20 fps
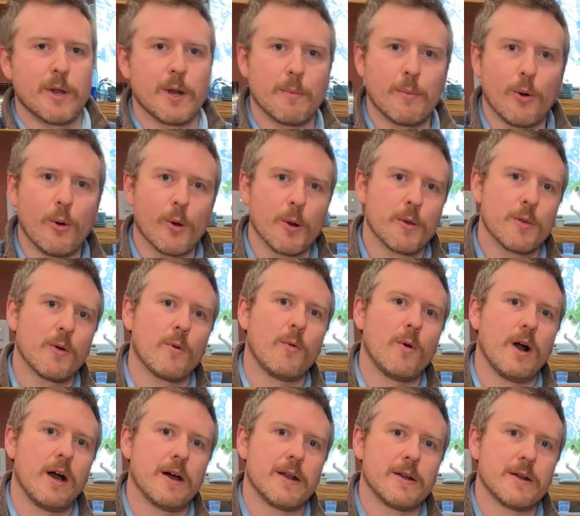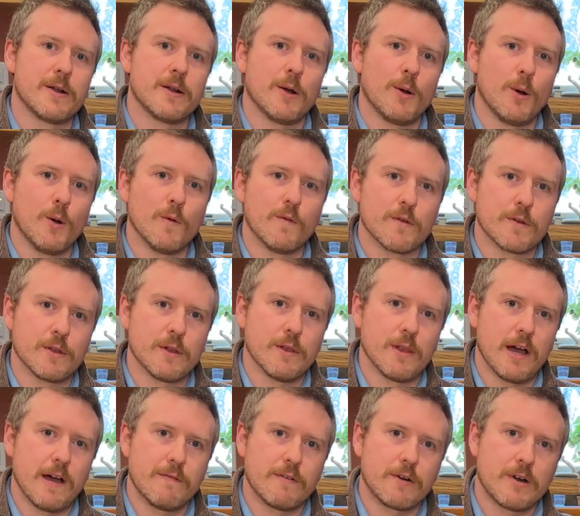gonna pour the water over the
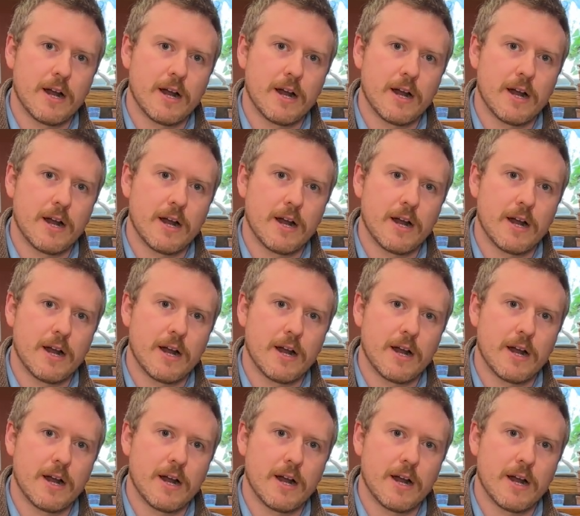lava